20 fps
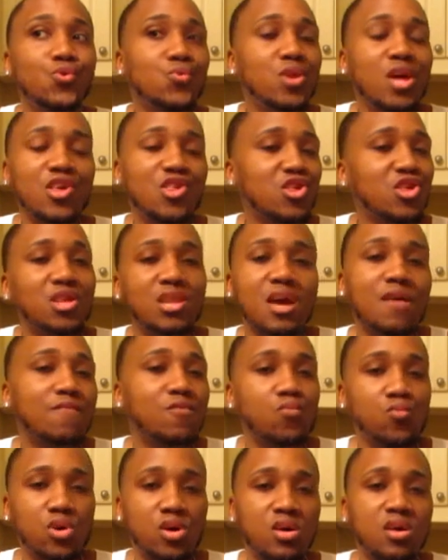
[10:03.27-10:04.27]
knew that she
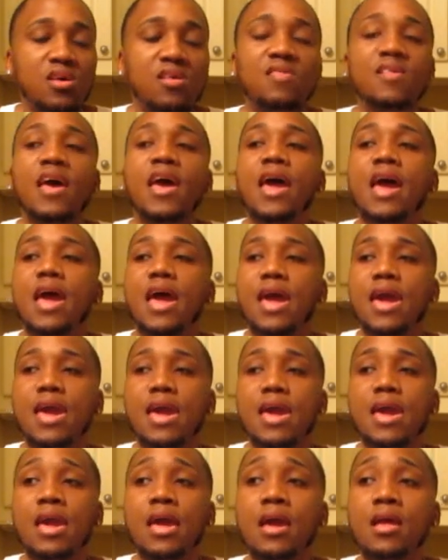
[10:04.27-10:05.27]
never was.
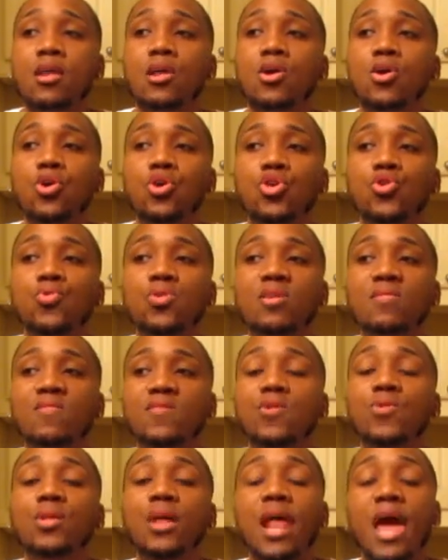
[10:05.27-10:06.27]
And you could
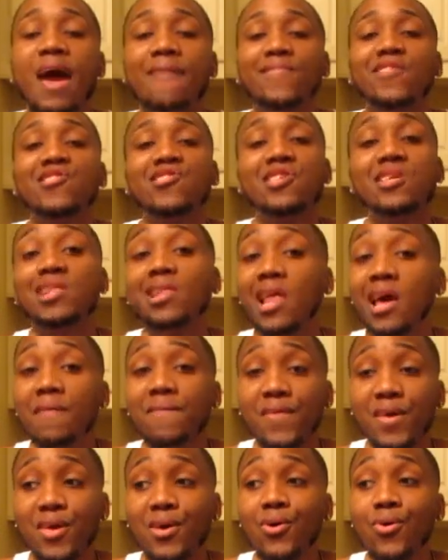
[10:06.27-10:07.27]
tell that after she
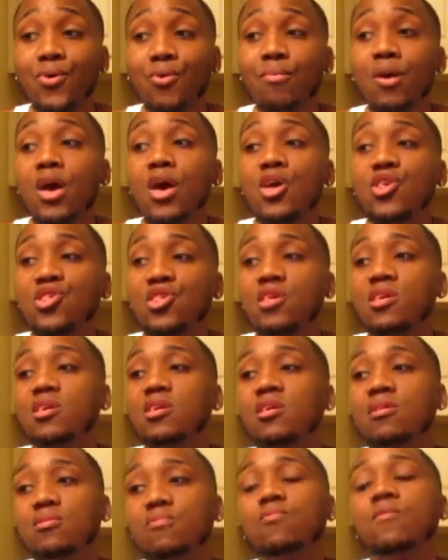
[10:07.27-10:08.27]
left him,
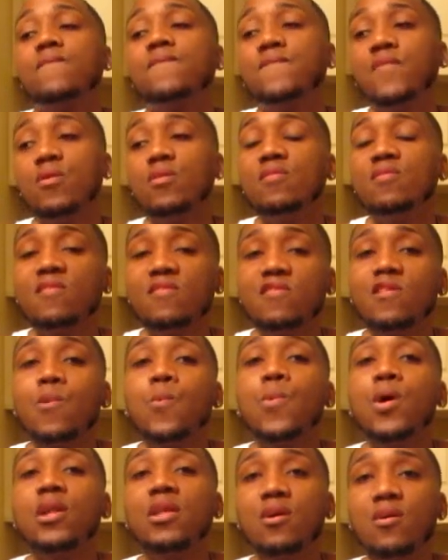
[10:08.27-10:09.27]
she referred it to
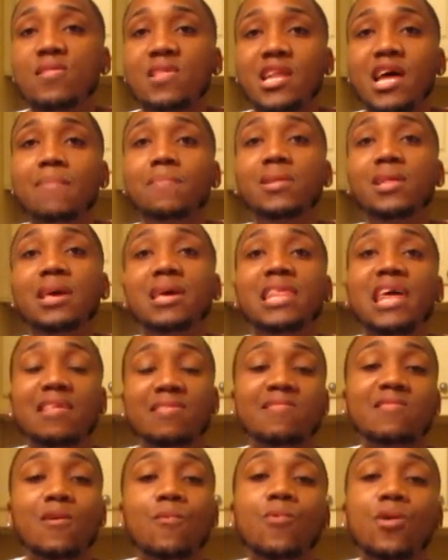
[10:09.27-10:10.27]
someone else. And I believe
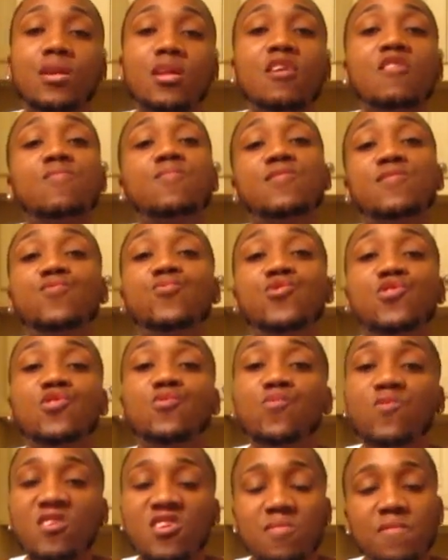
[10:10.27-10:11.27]
that someone else was who
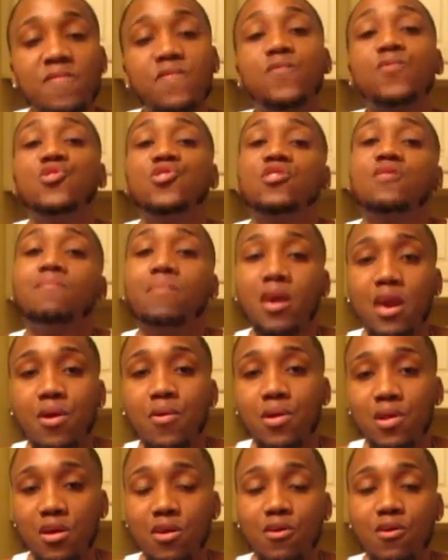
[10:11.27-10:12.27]
she was before she
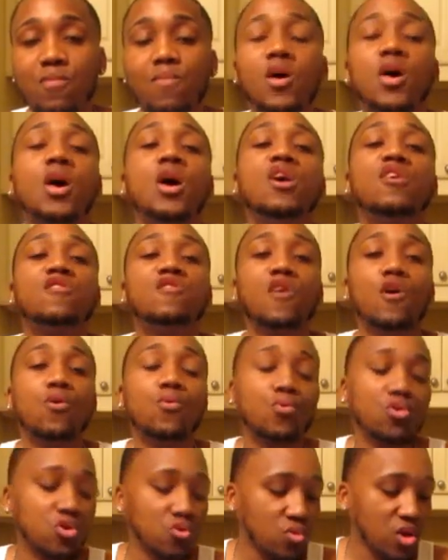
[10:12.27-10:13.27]
married him.
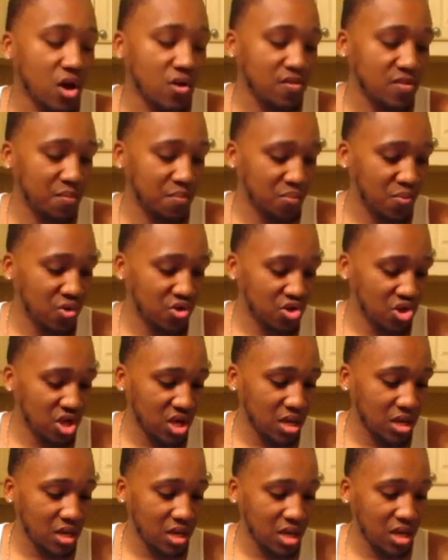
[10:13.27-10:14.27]
So kudos to
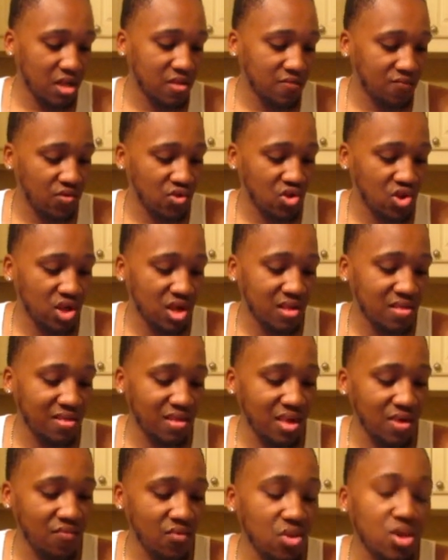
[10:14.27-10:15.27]
Porsha and Dennis for
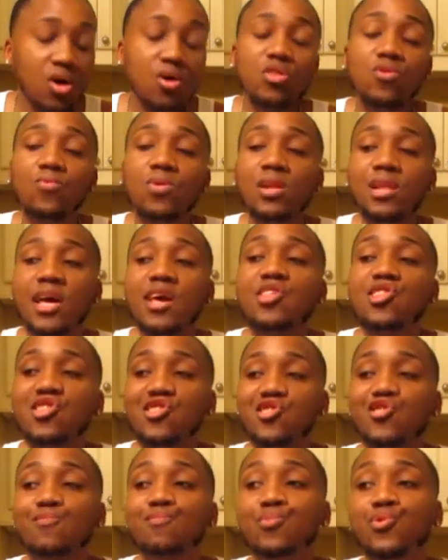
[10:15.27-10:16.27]
just, even though the
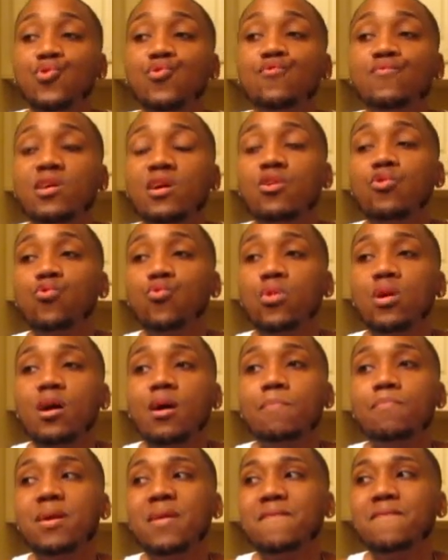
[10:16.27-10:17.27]
relationship moved a,
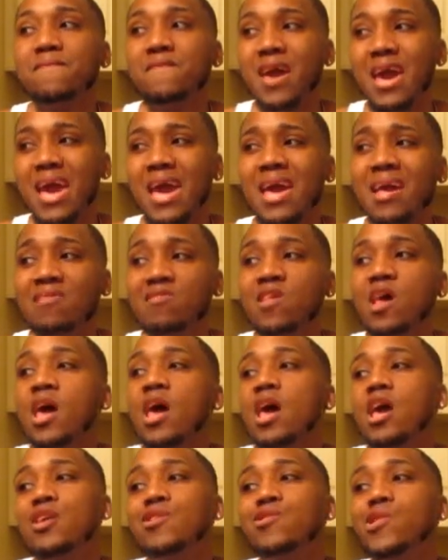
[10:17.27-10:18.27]
quick, a bit fast,
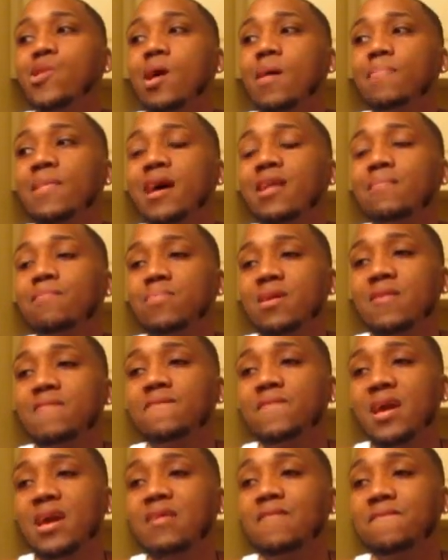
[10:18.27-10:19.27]
you know, I'm not a big
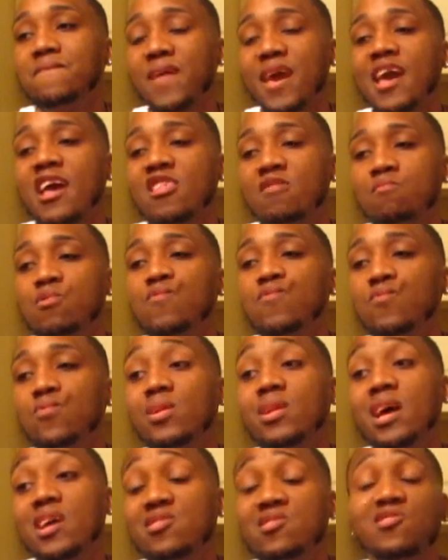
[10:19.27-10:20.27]
fan of fast moving
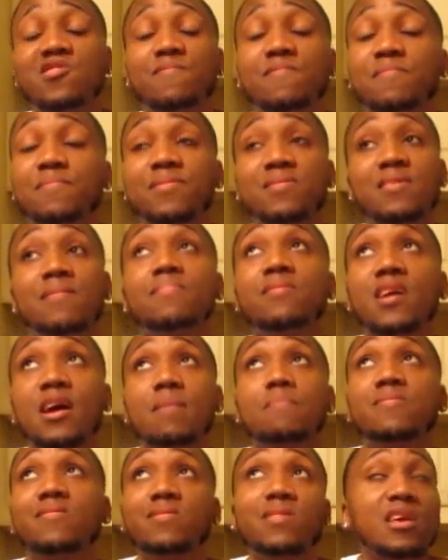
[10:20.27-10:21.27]
relationships, but
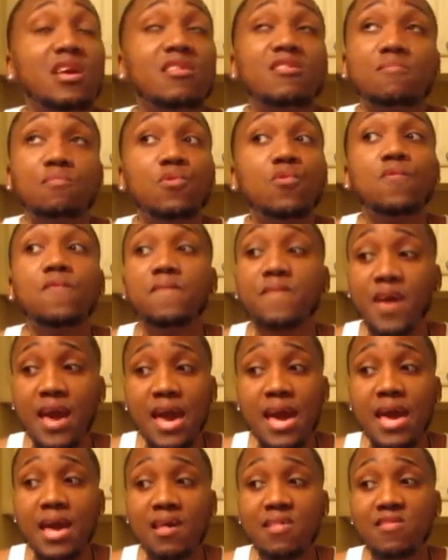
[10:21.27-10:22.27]
sometimes things move
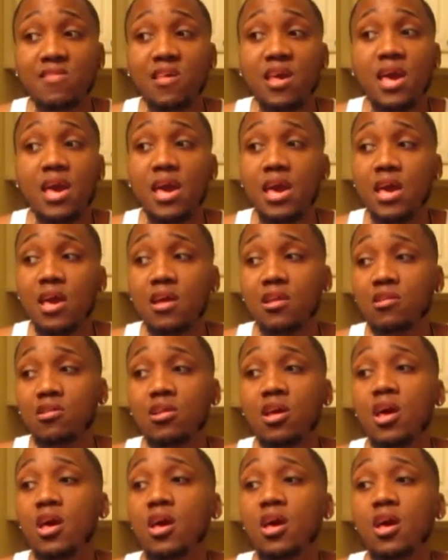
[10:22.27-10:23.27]
fast
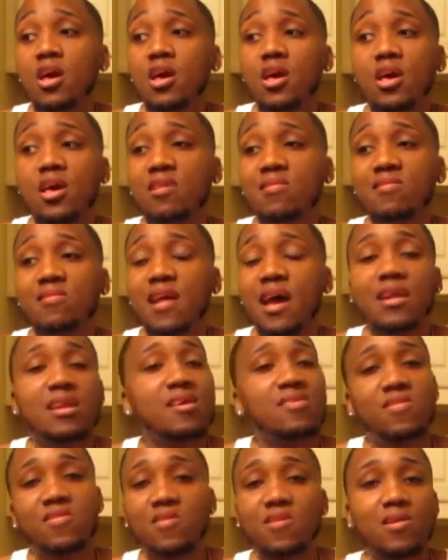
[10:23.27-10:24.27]
and it's not
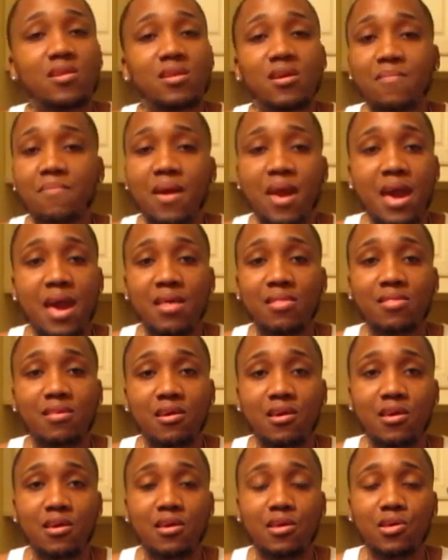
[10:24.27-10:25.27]
necessarily a bad
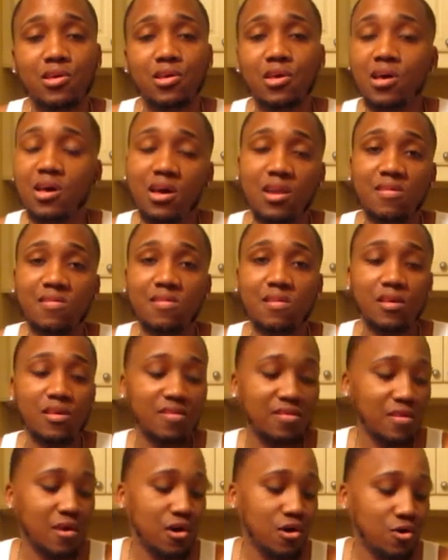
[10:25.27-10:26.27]
thing, honestly.
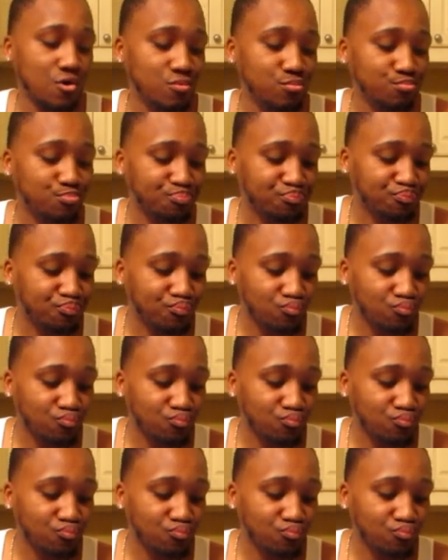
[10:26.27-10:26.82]
So